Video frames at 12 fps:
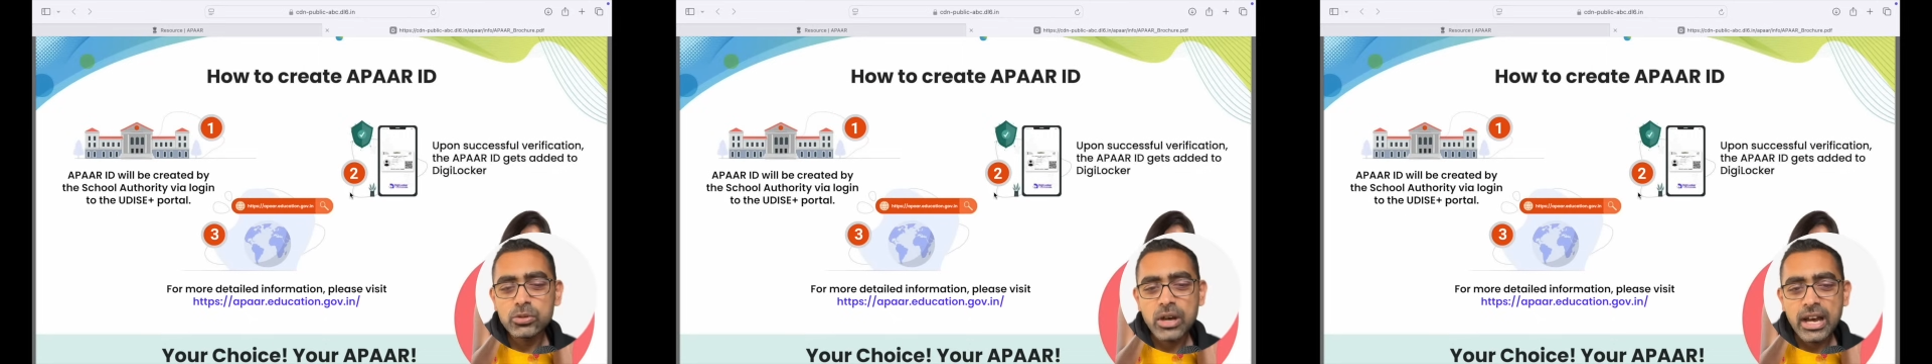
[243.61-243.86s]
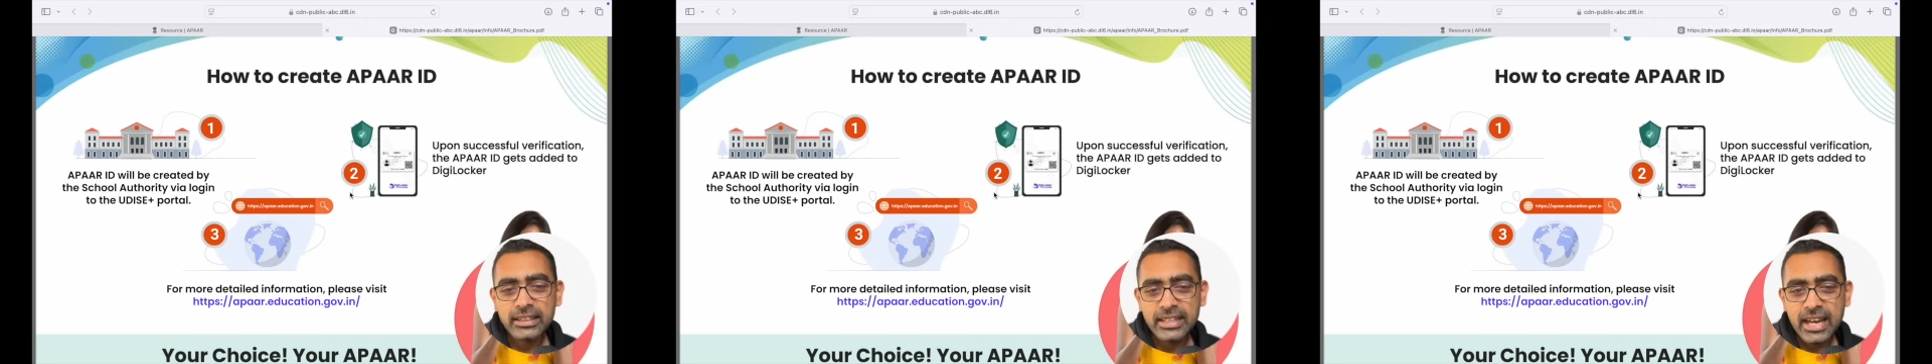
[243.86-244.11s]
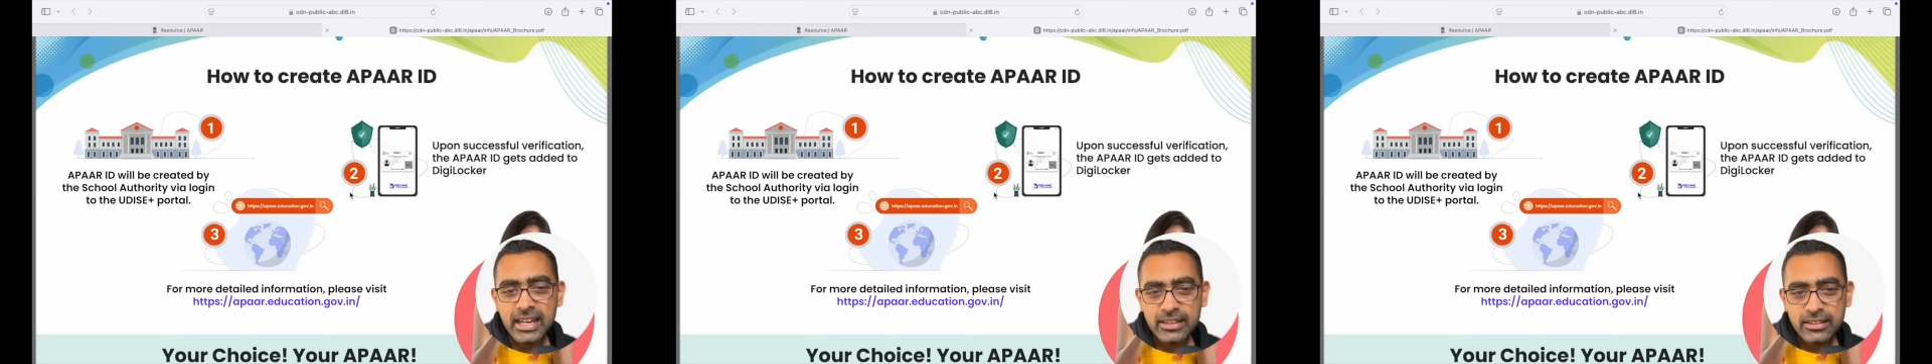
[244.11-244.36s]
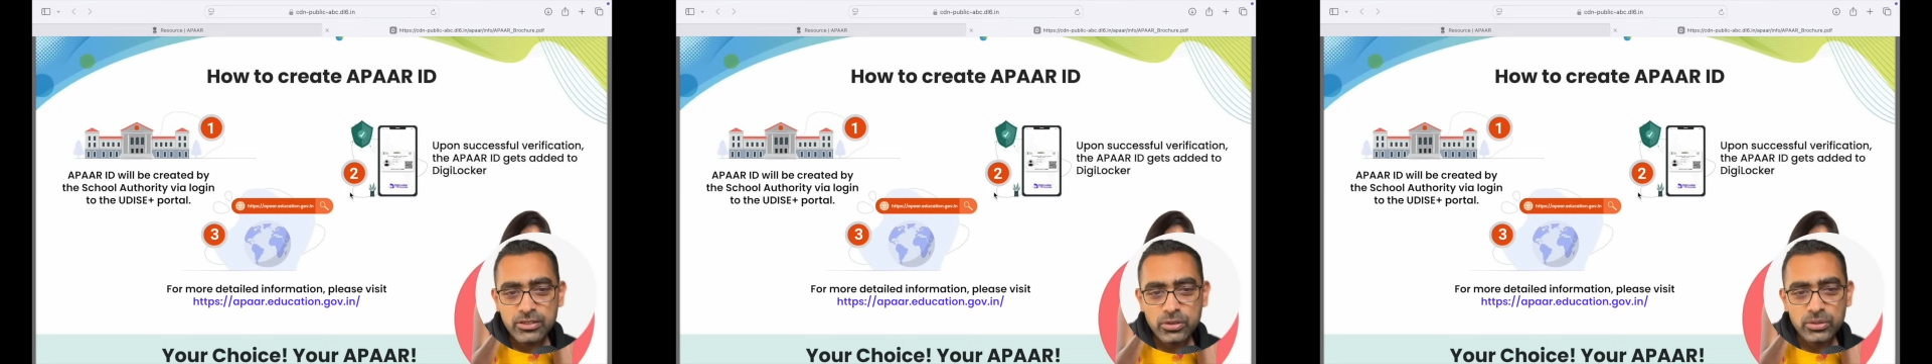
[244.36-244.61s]

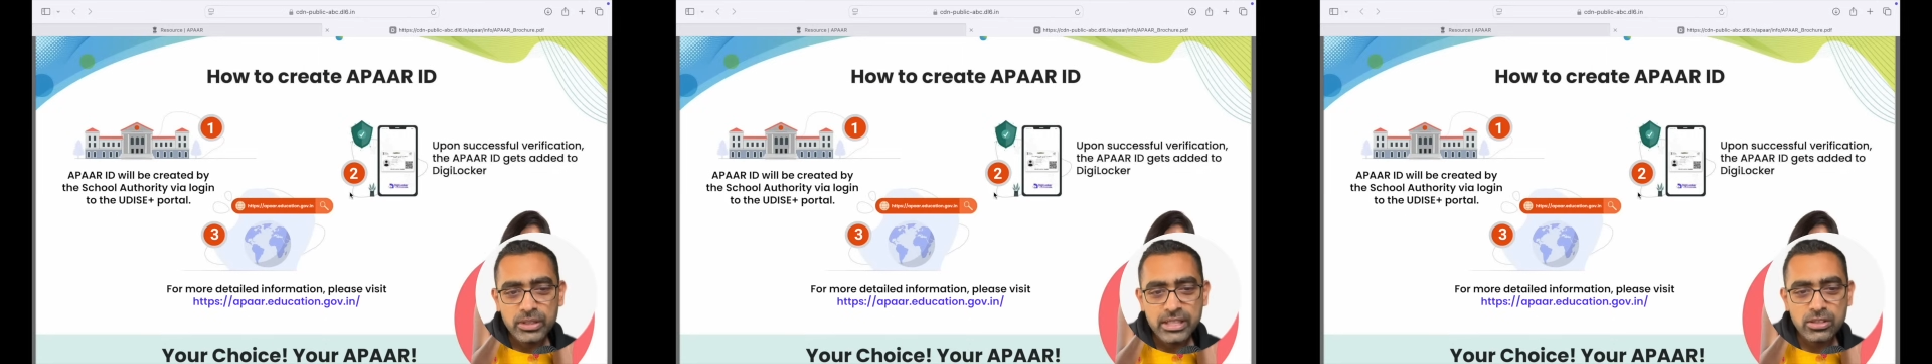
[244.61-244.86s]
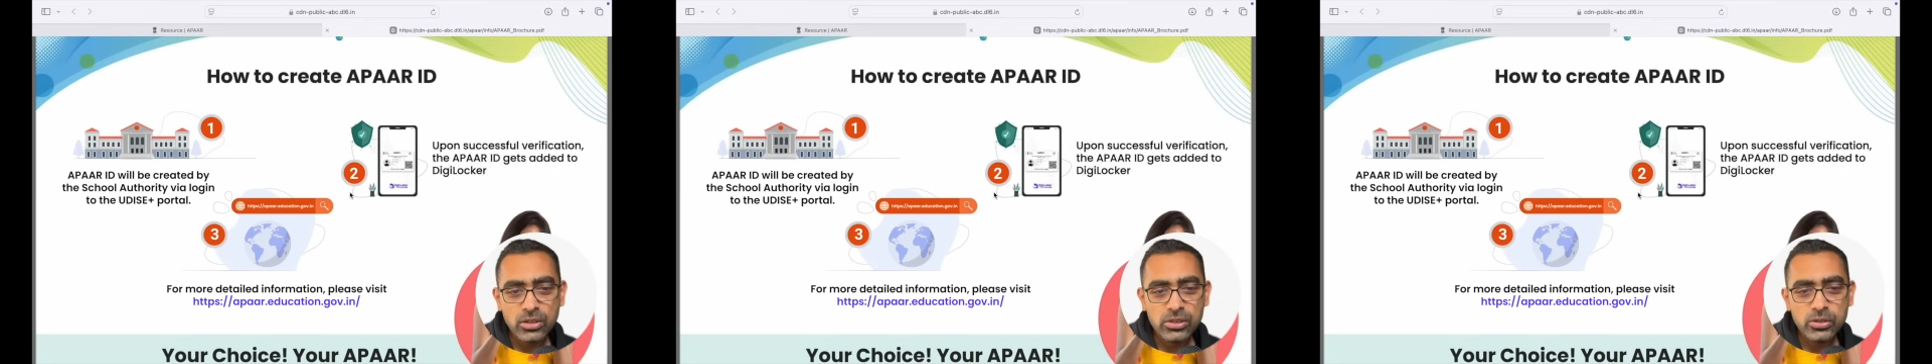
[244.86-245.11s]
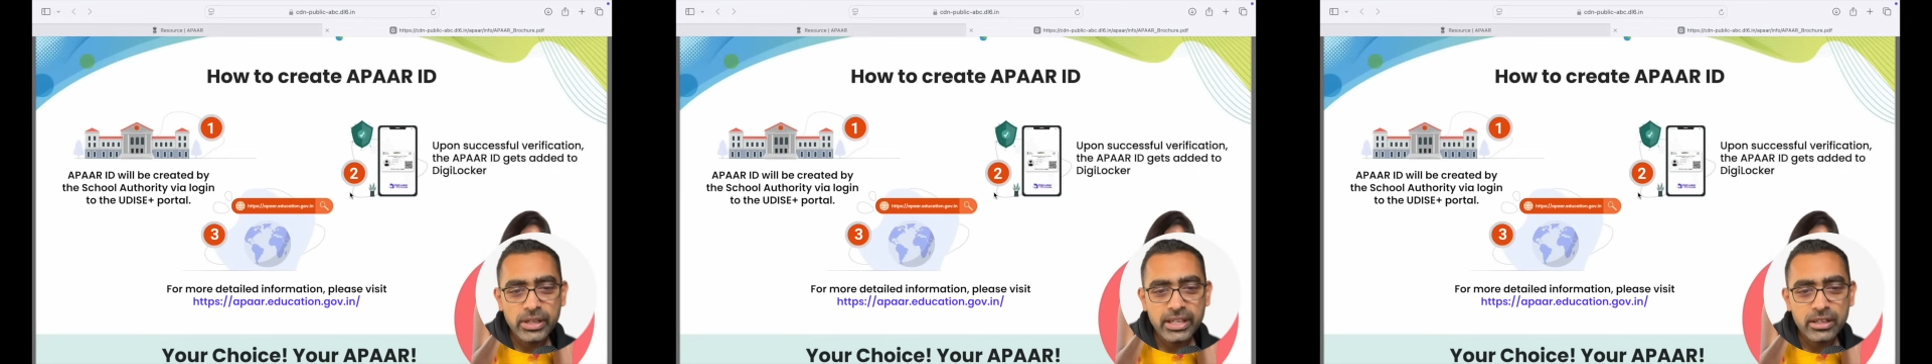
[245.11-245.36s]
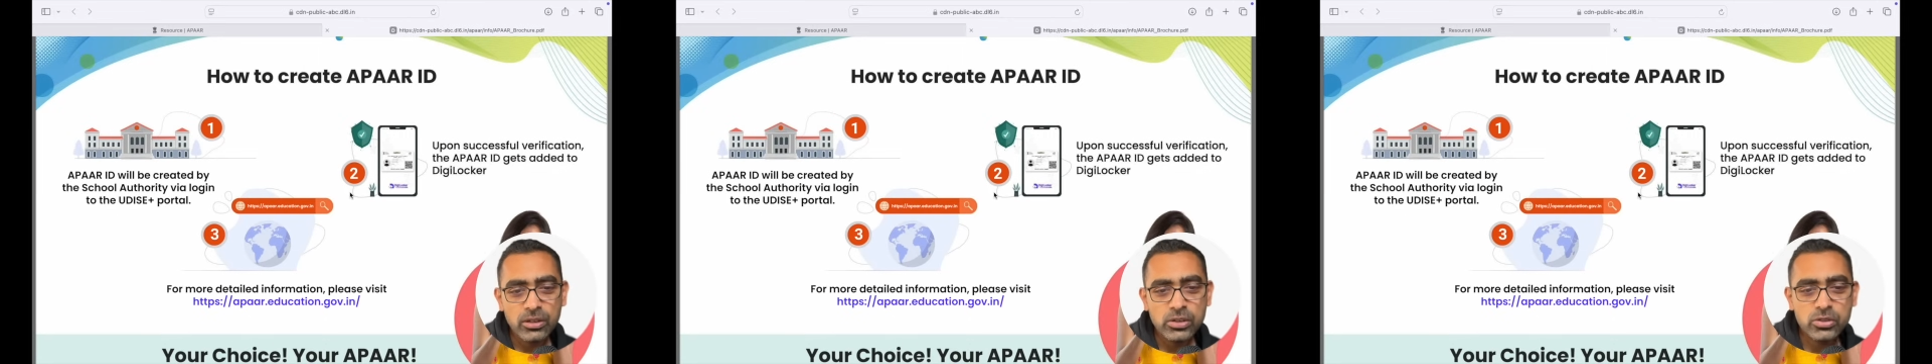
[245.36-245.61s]
Aadhaar. So this also,
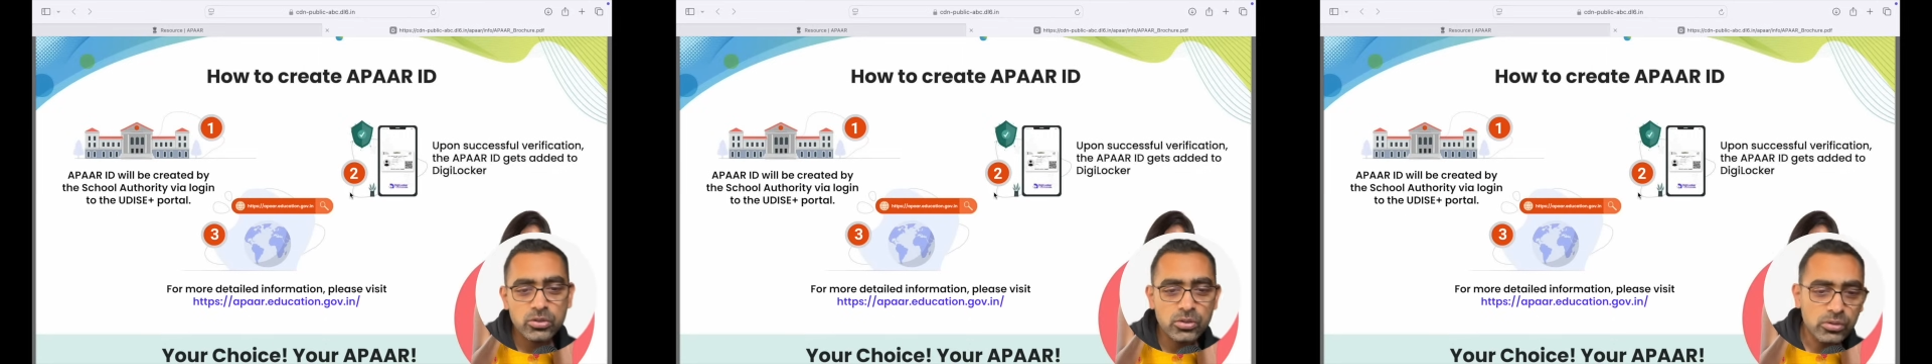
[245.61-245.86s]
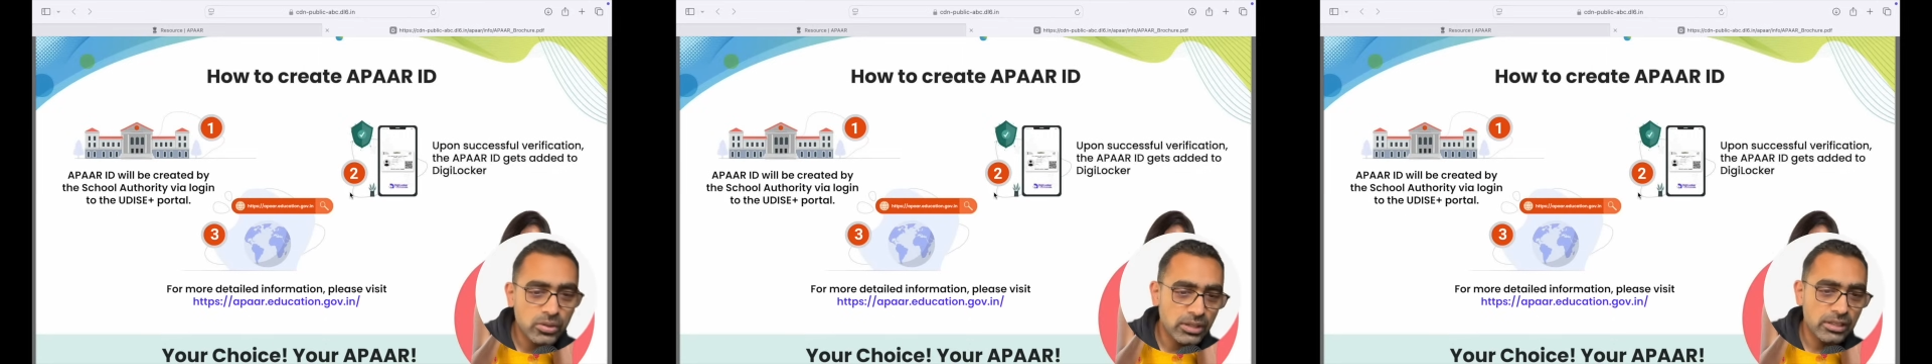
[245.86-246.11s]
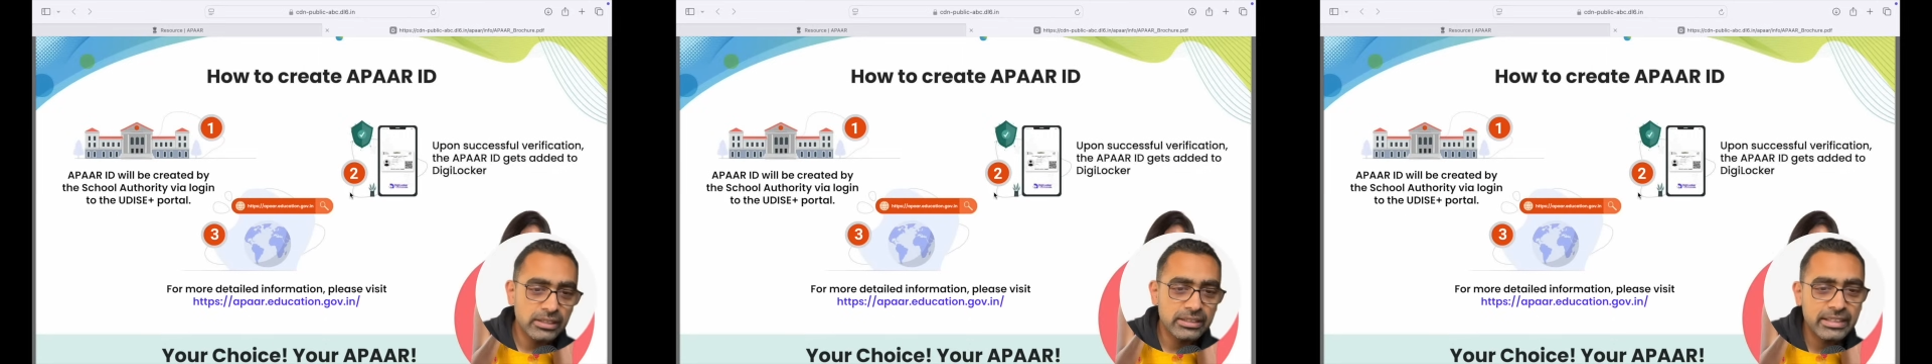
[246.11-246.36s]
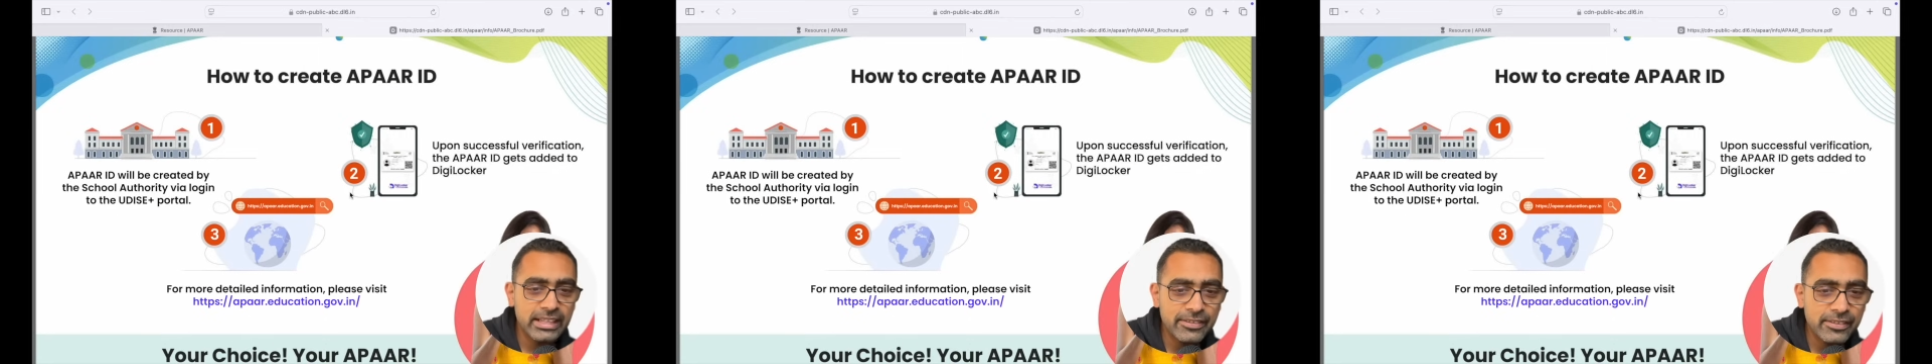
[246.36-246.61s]
here also
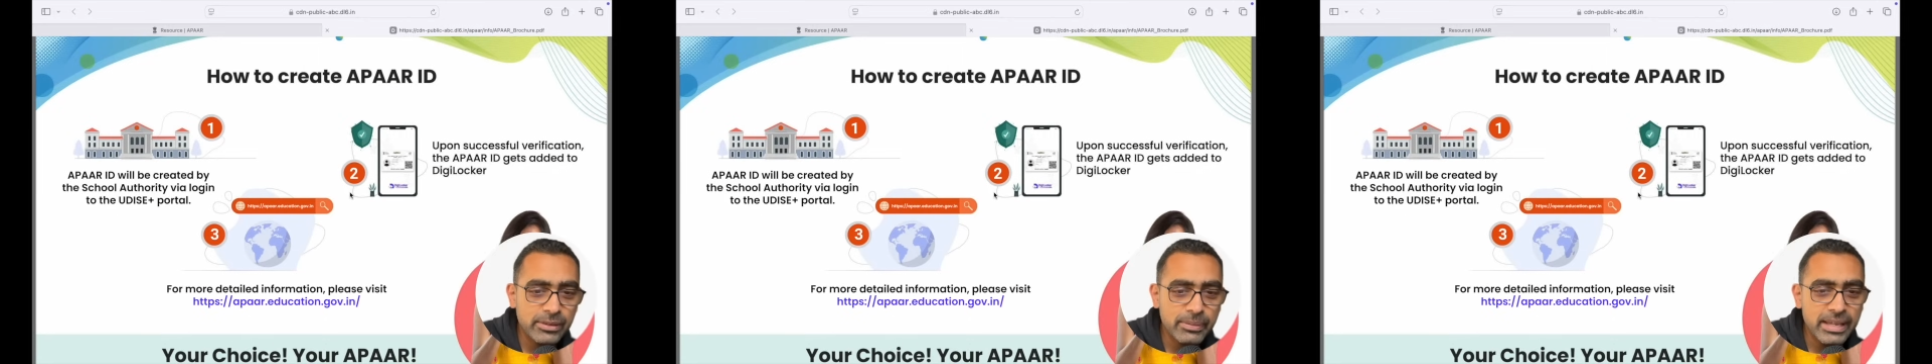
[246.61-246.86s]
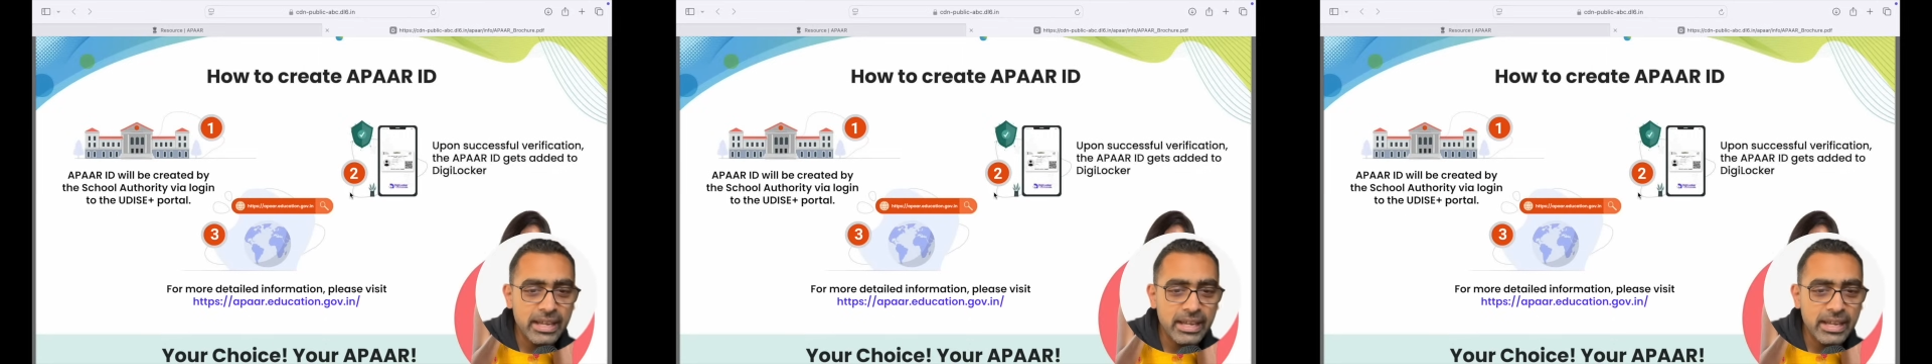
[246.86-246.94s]
there will be